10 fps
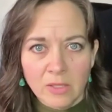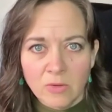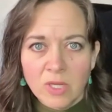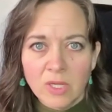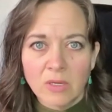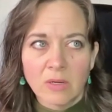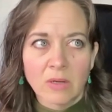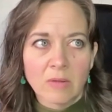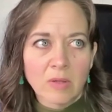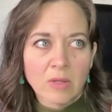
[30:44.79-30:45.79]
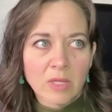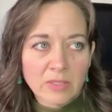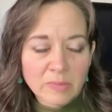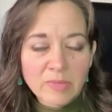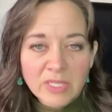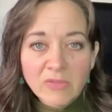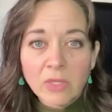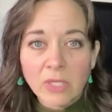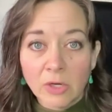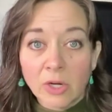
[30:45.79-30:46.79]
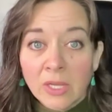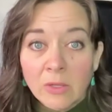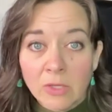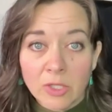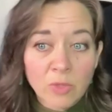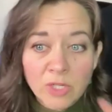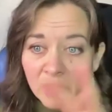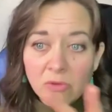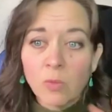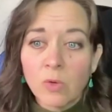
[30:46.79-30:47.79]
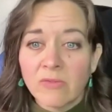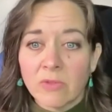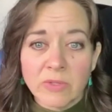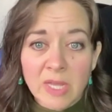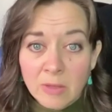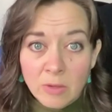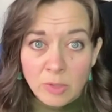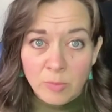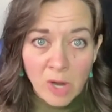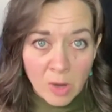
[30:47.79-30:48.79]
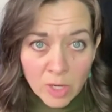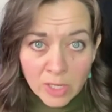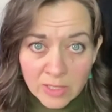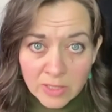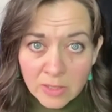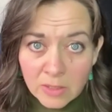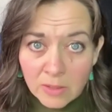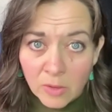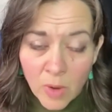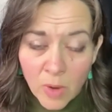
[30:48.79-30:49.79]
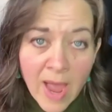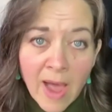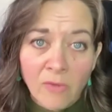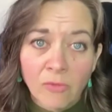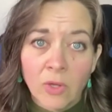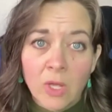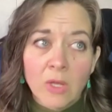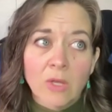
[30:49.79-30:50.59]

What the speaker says: You can, and specifically your English, whichever one of those English priorities you have,